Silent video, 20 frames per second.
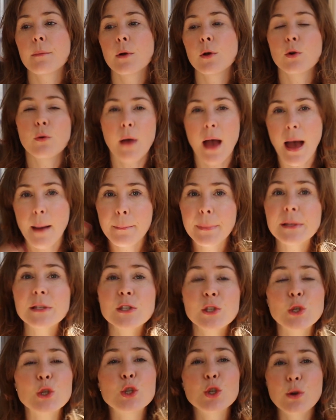who
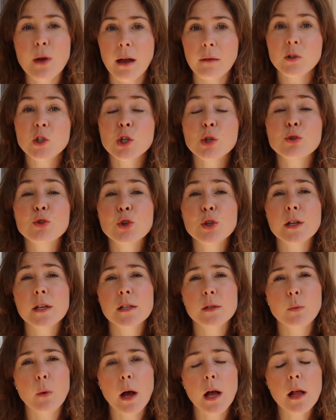happens to have children
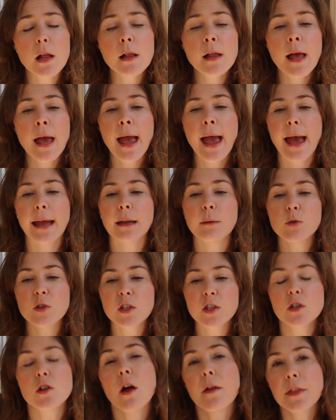as well, and I'm
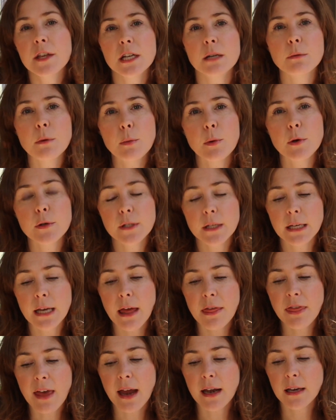just not the type of person
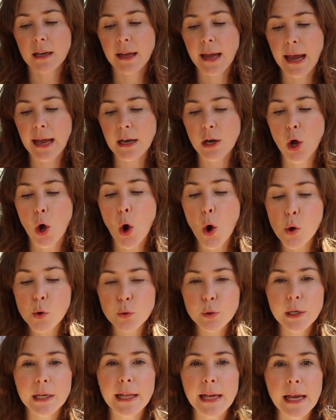that can
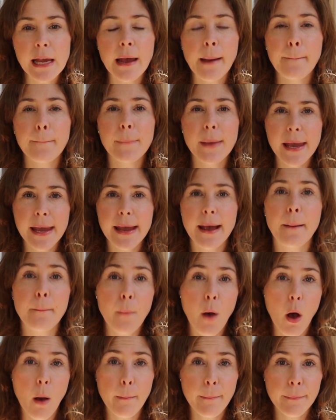only be a
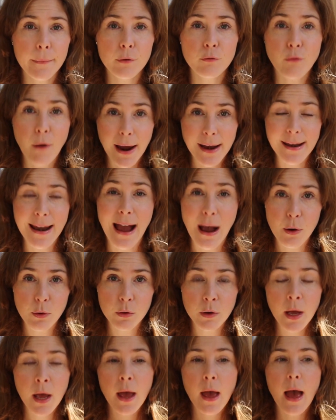mom right now.
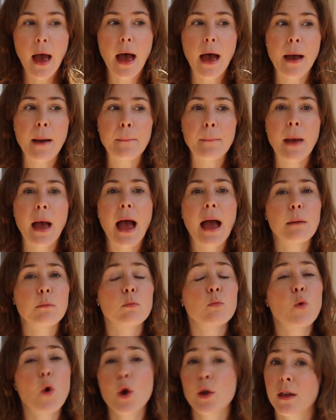
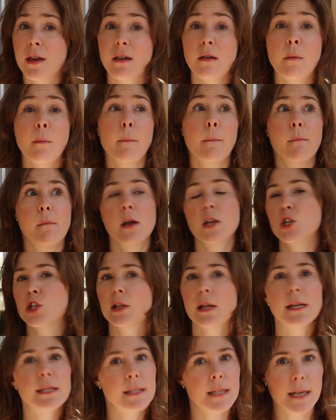I'm working much
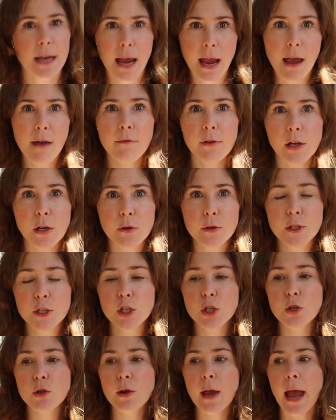less than I ever used
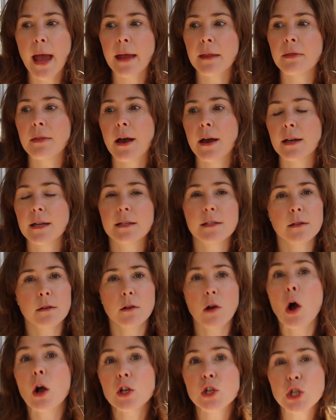to, and that is a
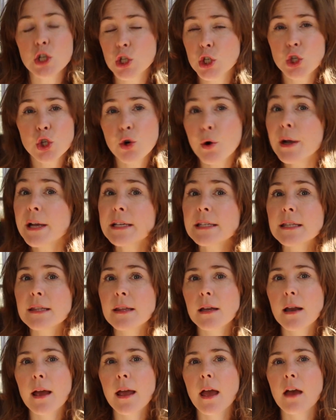conscious choice
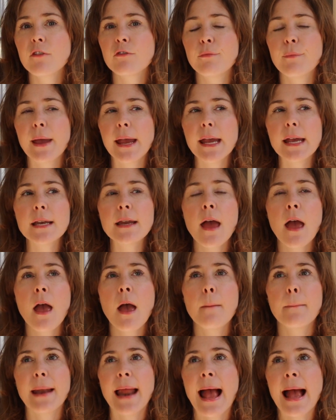that I have made.
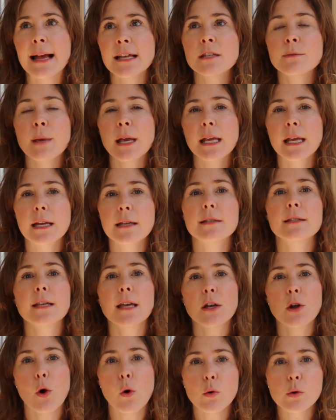But as my kids
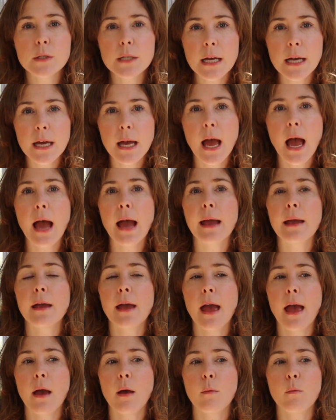get older,
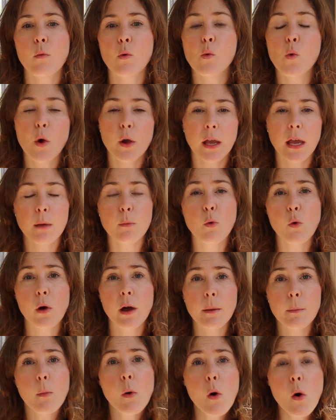I am working more
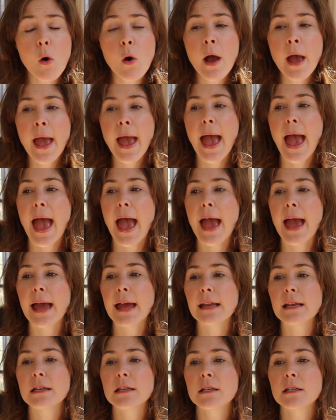and more,
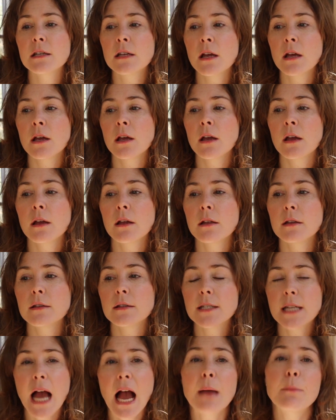and
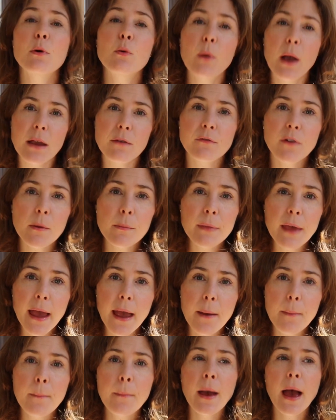time away from
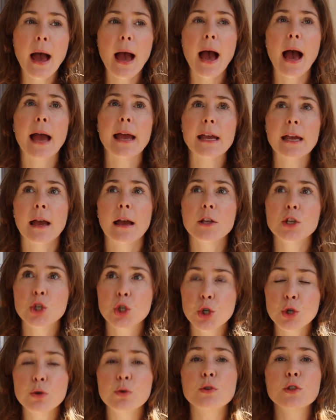them I
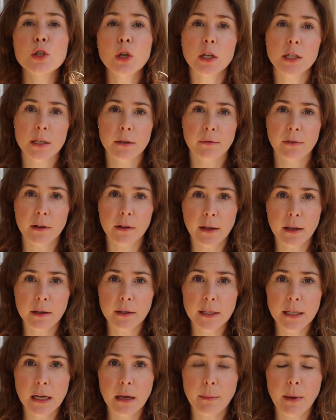choose not to feel
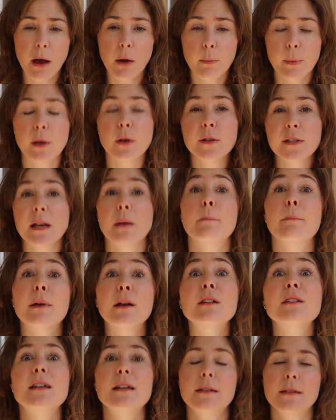guilty about, because I'm
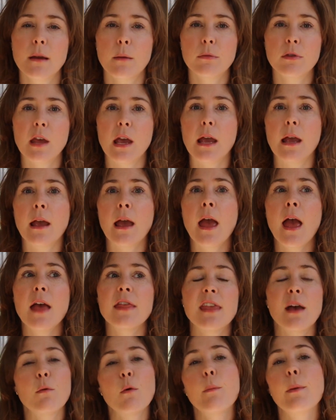building something
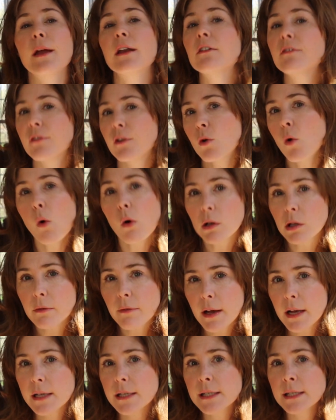that will benefit all of
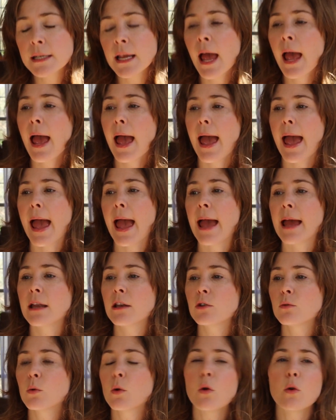us
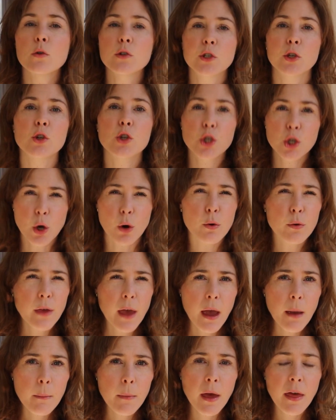and will also show
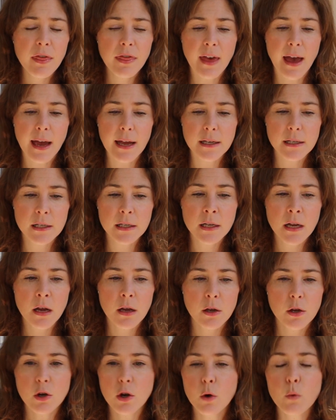them that,
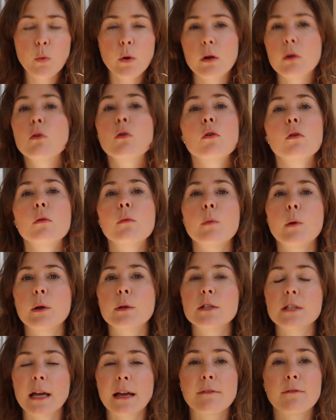you know, we're all
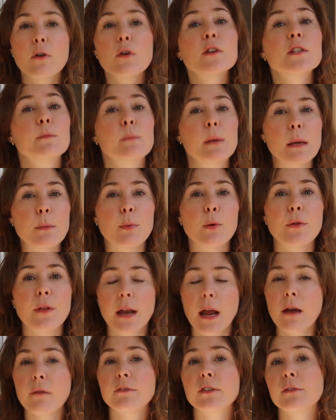diverse people that
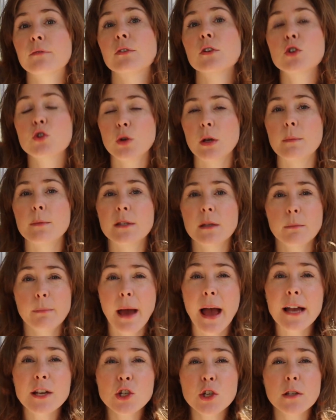have different dreams and
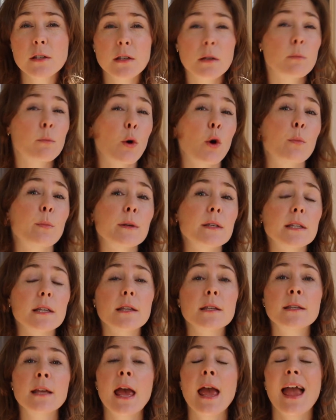passions and
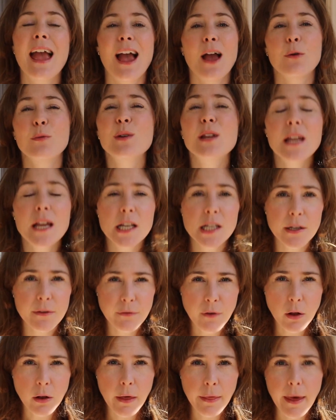purposes, and we need to
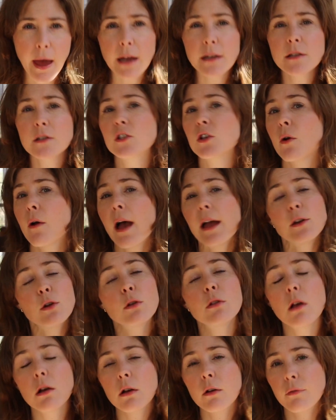follow that. So I no
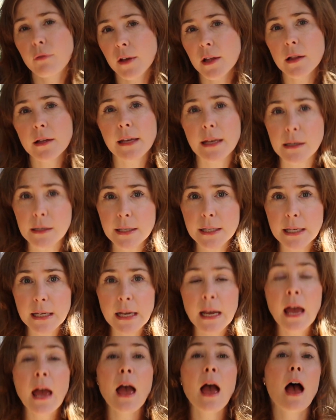longer feel
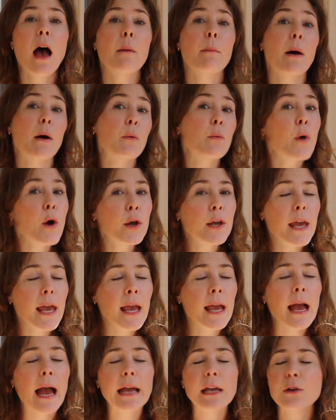guilty about
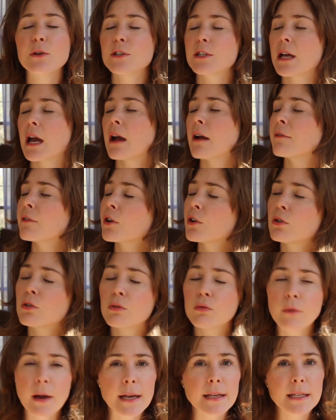working. I used to have
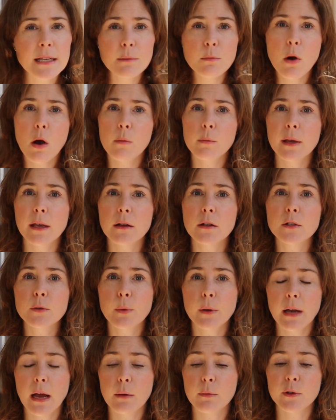crazy mom guilt
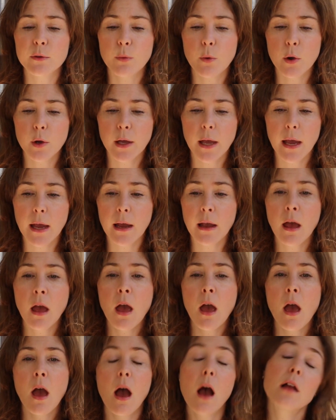when I was working
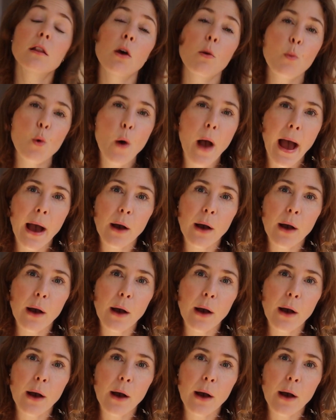a lot more